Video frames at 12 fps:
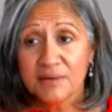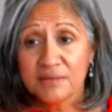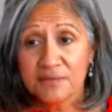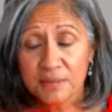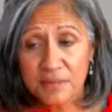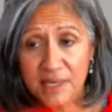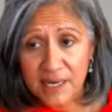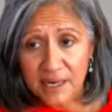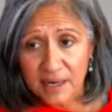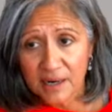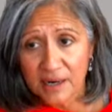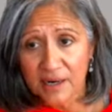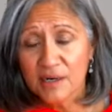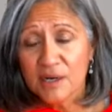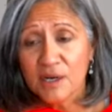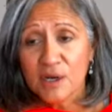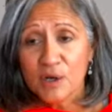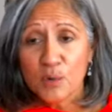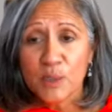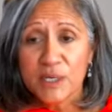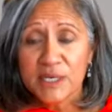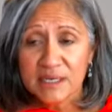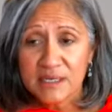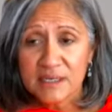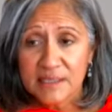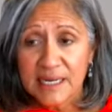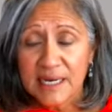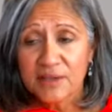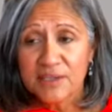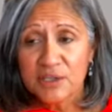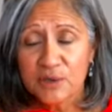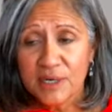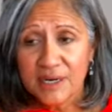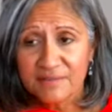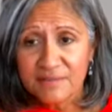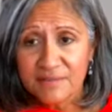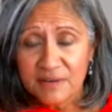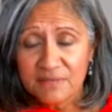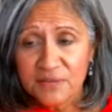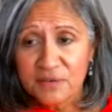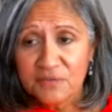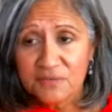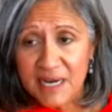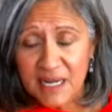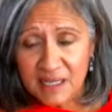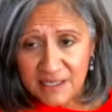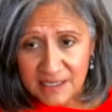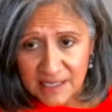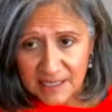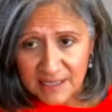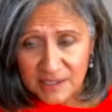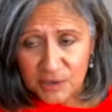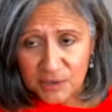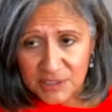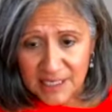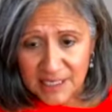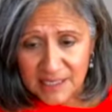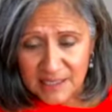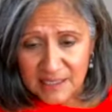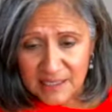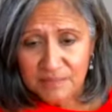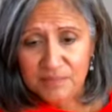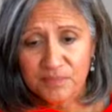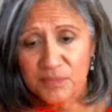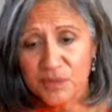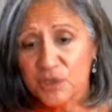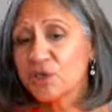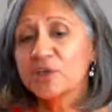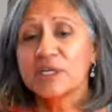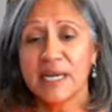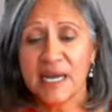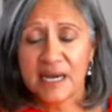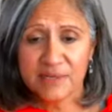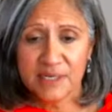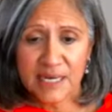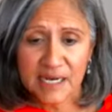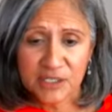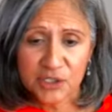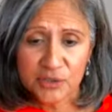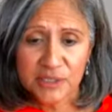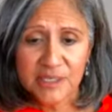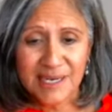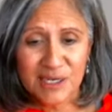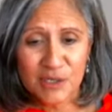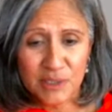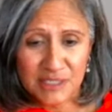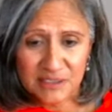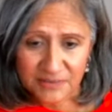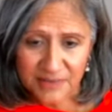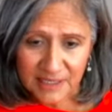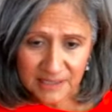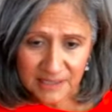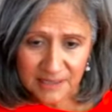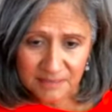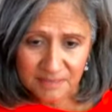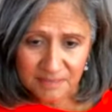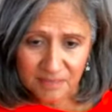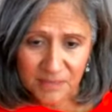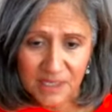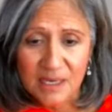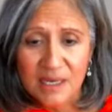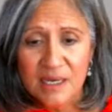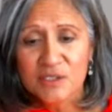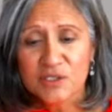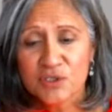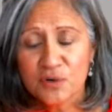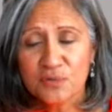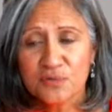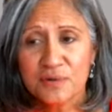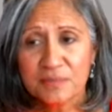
From there, if you validated your data, you're going to have an accurate AUS finding. So